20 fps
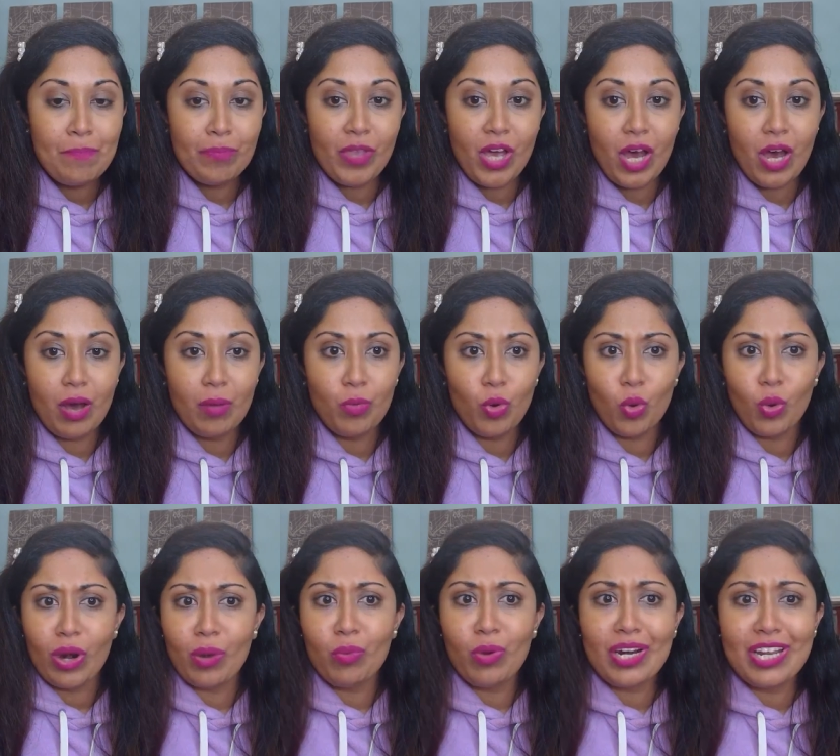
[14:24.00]
Um,
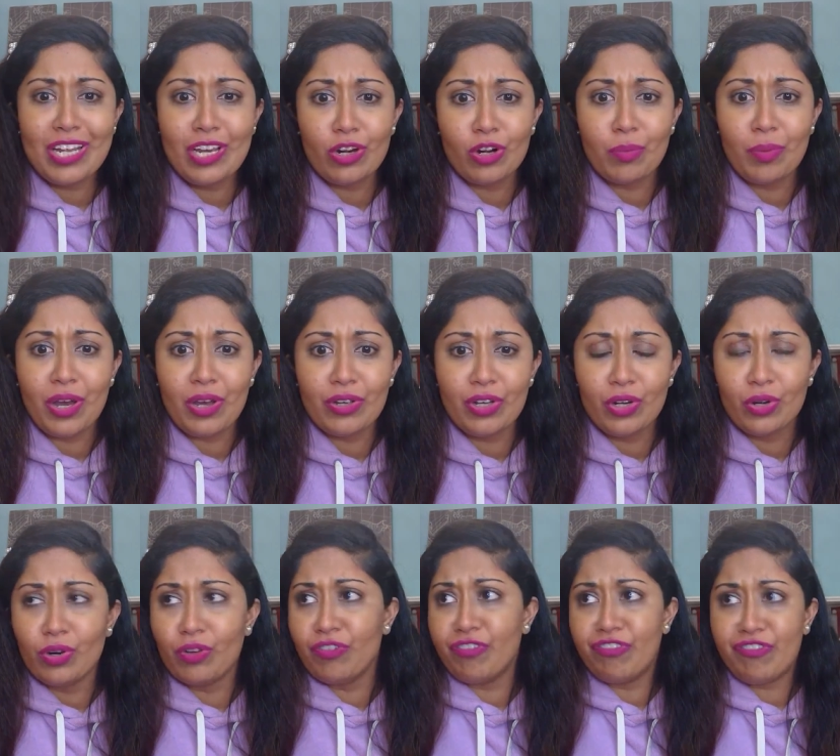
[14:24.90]
or I want to hear about
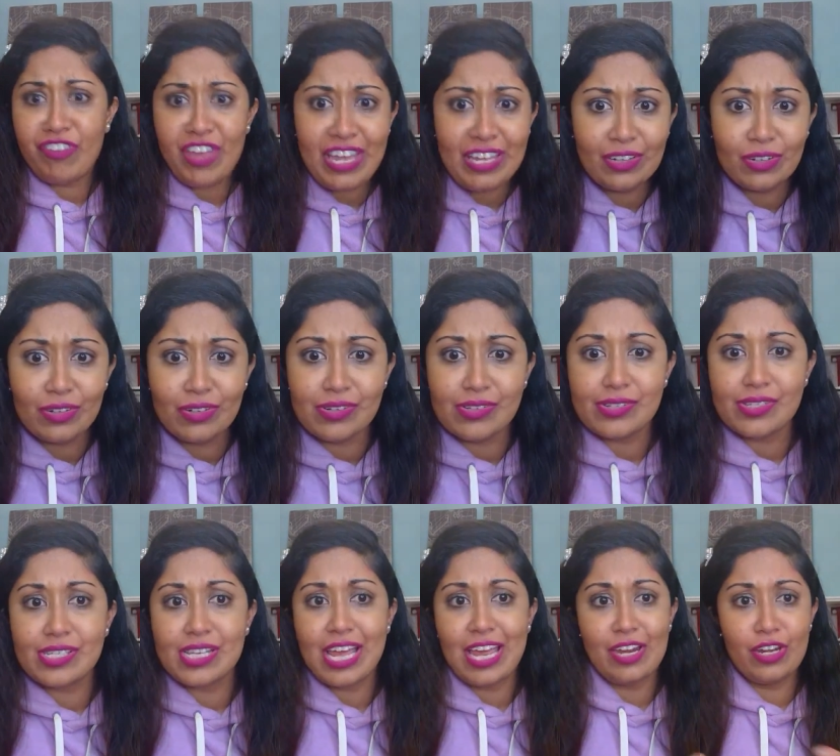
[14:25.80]
your
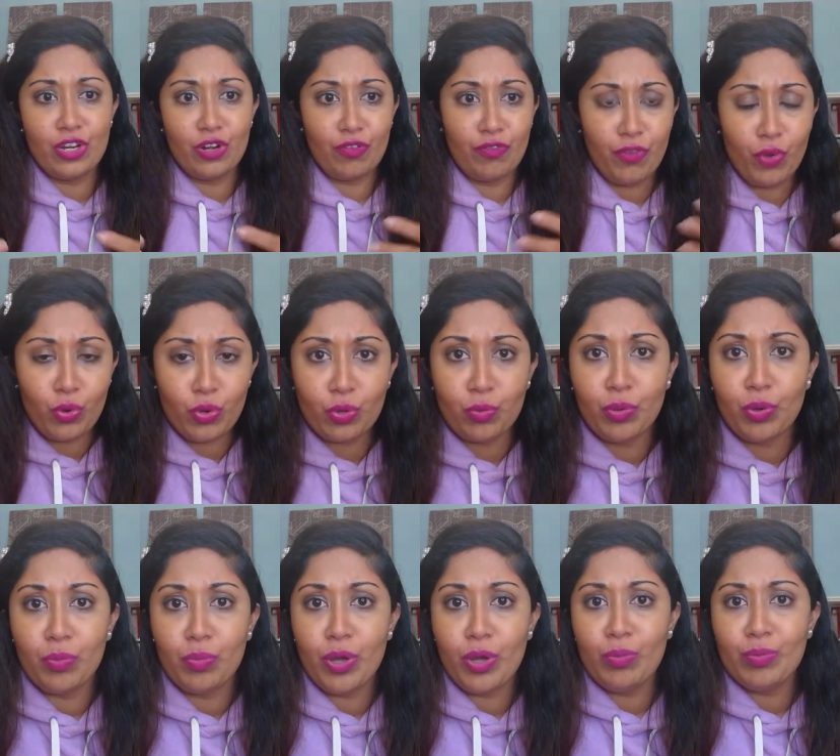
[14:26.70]
fails and your
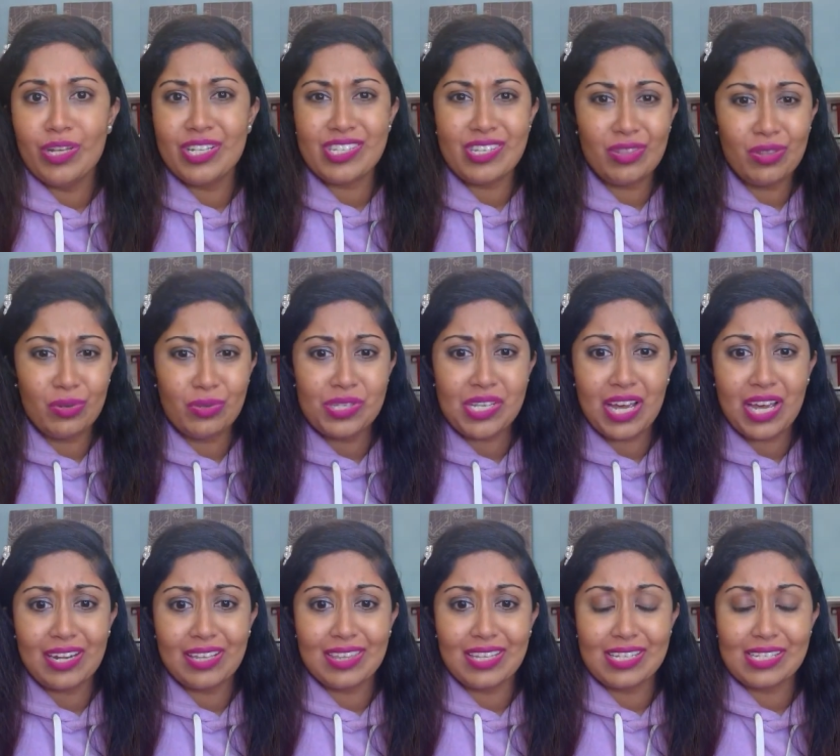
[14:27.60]
vulnerable moments and those
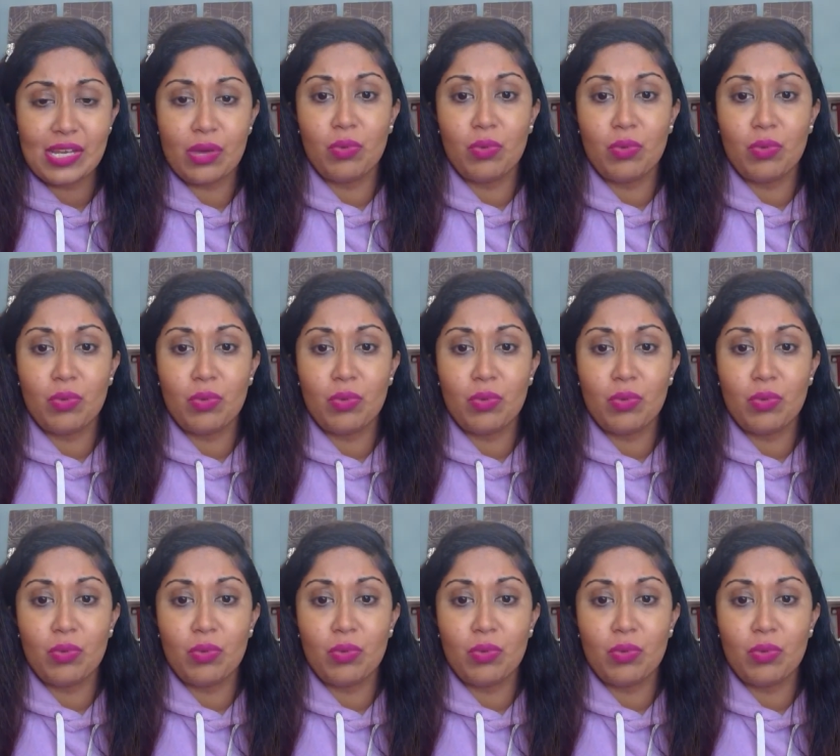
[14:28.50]
kind of things.